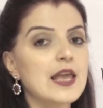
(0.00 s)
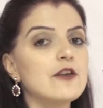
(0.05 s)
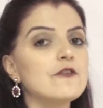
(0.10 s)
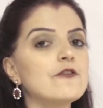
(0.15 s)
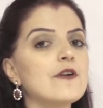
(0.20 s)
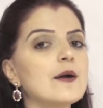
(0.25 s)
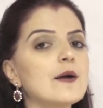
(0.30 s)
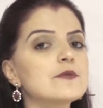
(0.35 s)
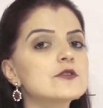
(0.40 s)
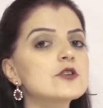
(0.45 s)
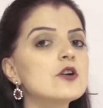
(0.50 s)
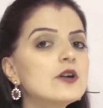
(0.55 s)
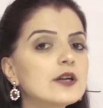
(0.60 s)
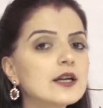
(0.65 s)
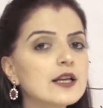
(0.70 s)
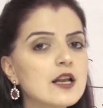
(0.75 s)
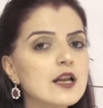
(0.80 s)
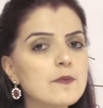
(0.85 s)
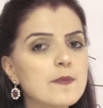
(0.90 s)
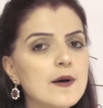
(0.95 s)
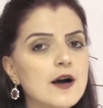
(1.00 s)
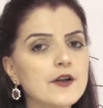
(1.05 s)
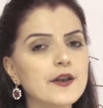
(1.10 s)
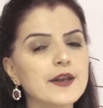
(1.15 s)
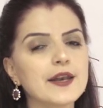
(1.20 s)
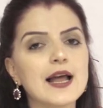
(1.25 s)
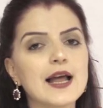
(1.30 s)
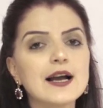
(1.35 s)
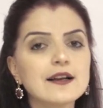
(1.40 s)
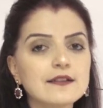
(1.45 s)
If I'm talking
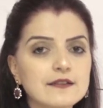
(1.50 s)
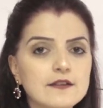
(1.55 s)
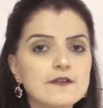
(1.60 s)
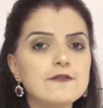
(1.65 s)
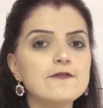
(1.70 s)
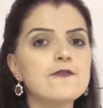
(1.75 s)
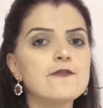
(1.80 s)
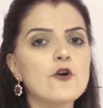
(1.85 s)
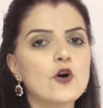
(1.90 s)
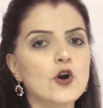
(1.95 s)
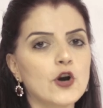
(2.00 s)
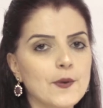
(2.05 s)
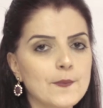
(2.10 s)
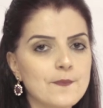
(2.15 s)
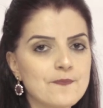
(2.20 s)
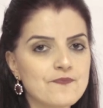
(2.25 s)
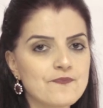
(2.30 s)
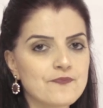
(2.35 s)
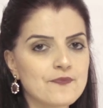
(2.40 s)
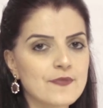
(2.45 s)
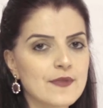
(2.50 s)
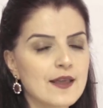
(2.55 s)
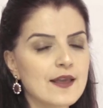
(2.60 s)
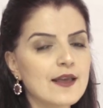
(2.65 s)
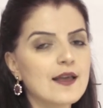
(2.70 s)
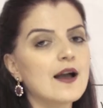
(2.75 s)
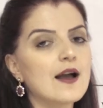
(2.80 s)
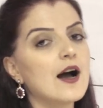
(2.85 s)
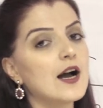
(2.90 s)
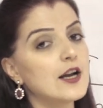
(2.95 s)
about an active form,
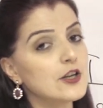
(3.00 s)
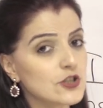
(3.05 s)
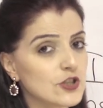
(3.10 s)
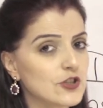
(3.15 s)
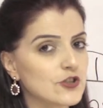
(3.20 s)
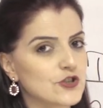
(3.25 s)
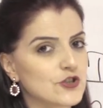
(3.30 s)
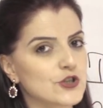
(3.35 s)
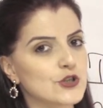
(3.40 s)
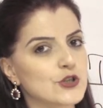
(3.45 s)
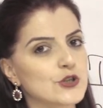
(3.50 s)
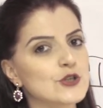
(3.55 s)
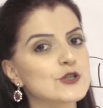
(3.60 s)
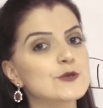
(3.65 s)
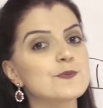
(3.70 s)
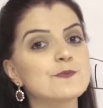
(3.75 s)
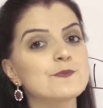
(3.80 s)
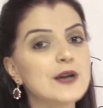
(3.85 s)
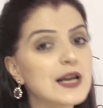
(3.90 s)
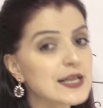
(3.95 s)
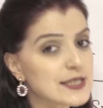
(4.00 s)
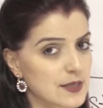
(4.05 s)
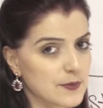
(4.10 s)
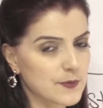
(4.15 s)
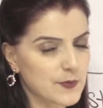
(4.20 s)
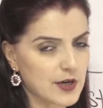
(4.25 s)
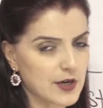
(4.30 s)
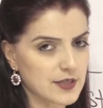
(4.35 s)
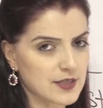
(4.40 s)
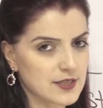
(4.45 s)
I should choose
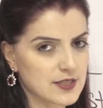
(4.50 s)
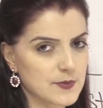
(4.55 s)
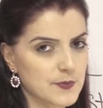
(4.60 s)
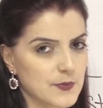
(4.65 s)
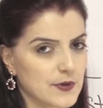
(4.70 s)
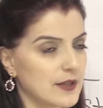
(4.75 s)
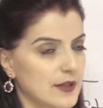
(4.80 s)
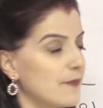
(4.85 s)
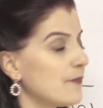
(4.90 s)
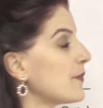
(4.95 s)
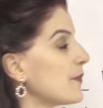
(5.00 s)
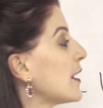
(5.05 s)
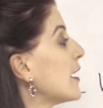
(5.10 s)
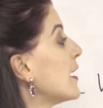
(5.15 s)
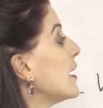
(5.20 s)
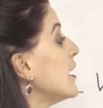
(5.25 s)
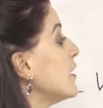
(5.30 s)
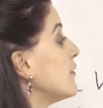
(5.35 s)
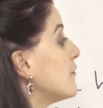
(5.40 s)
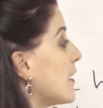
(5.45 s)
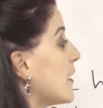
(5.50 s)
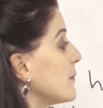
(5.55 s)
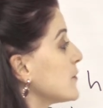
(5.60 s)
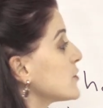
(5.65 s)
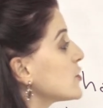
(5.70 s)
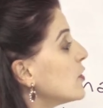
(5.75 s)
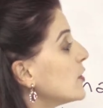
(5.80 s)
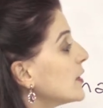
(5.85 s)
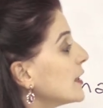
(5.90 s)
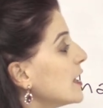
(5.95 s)
present participle. If
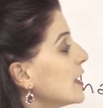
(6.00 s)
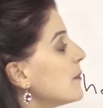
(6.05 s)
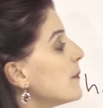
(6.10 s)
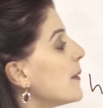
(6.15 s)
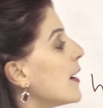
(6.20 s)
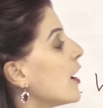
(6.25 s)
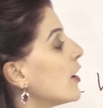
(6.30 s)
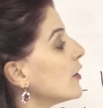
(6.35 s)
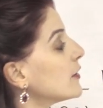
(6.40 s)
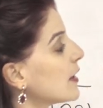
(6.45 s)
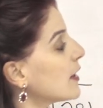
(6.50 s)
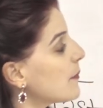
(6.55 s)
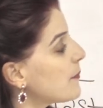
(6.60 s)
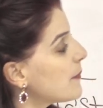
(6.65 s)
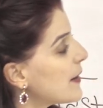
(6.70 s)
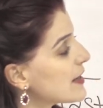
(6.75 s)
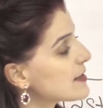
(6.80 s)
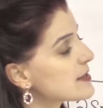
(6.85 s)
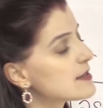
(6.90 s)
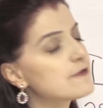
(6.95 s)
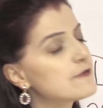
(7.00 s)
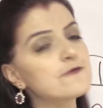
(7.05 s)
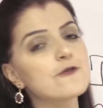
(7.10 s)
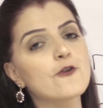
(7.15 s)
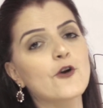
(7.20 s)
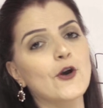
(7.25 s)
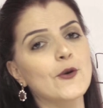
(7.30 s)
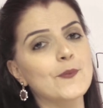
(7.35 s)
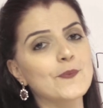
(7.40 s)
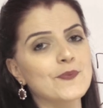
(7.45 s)
I'm talking about a passive
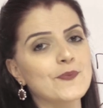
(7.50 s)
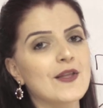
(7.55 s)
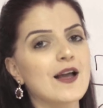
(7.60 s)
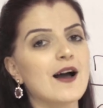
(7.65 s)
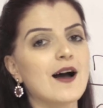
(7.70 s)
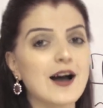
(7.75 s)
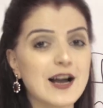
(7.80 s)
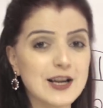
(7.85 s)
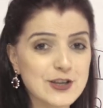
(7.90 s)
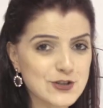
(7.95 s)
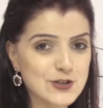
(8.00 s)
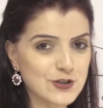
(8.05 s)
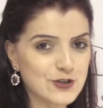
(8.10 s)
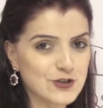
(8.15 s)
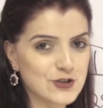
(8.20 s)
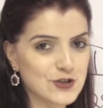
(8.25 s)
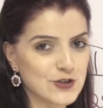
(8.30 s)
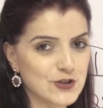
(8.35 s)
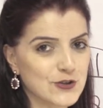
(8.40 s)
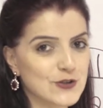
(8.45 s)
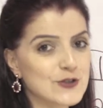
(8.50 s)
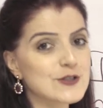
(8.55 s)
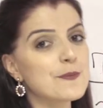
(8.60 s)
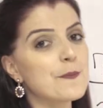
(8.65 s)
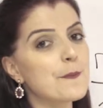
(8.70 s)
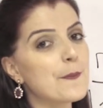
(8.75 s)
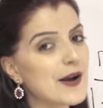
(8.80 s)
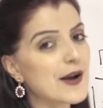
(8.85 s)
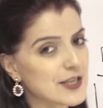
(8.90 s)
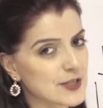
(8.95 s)
form, I should choose
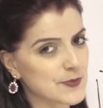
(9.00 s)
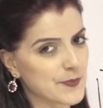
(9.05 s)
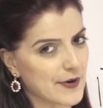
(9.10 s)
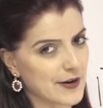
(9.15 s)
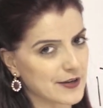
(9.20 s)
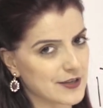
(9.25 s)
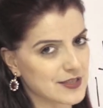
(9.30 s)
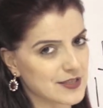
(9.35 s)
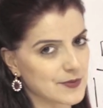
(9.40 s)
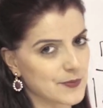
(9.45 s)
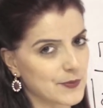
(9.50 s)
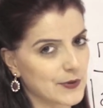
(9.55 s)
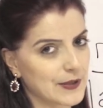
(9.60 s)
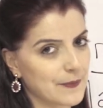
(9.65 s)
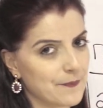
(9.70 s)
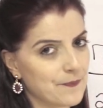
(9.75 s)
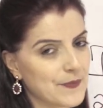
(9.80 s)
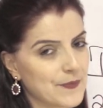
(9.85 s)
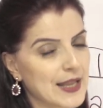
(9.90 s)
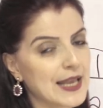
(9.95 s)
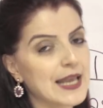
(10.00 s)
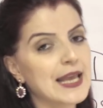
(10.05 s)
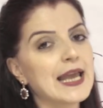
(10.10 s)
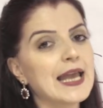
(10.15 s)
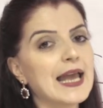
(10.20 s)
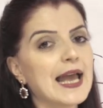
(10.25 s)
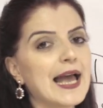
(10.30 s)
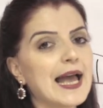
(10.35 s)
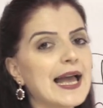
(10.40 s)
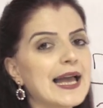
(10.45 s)
past participle.
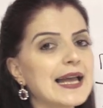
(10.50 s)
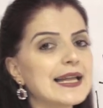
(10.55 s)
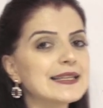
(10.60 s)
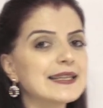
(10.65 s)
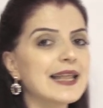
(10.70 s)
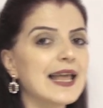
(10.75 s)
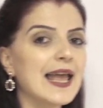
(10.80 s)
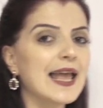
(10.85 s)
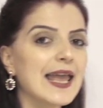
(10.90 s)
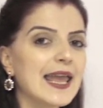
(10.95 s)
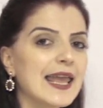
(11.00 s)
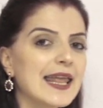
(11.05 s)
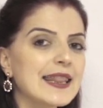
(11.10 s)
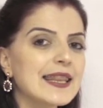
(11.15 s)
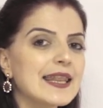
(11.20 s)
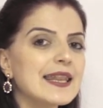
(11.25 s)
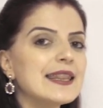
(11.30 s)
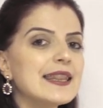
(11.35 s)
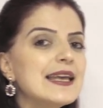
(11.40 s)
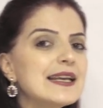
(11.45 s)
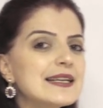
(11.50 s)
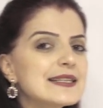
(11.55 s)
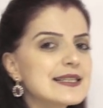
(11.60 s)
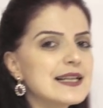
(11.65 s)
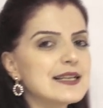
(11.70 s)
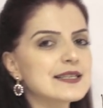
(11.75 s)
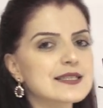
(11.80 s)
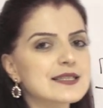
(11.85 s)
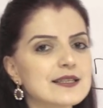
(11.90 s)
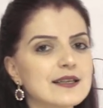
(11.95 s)
And in the next
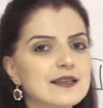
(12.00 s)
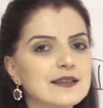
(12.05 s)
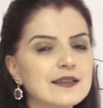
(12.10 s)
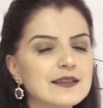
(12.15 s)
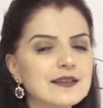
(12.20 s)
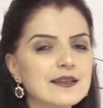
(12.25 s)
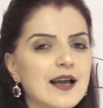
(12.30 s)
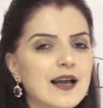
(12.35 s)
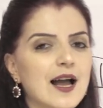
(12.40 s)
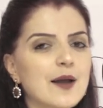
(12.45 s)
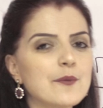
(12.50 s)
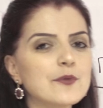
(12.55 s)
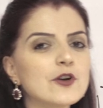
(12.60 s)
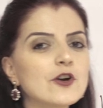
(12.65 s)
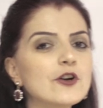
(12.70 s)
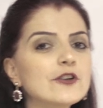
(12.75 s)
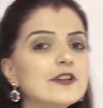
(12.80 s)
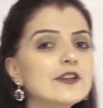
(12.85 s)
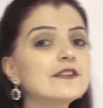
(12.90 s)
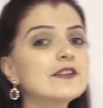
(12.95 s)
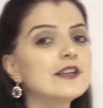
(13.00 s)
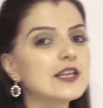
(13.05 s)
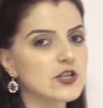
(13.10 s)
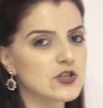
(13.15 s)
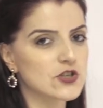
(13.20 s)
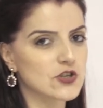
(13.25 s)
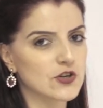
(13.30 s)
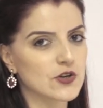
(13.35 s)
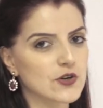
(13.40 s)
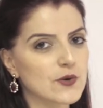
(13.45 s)
lesson, I'm going to
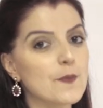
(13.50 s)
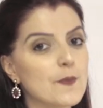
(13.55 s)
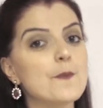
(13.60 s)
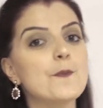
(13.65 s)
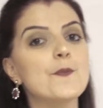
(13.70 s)
teach you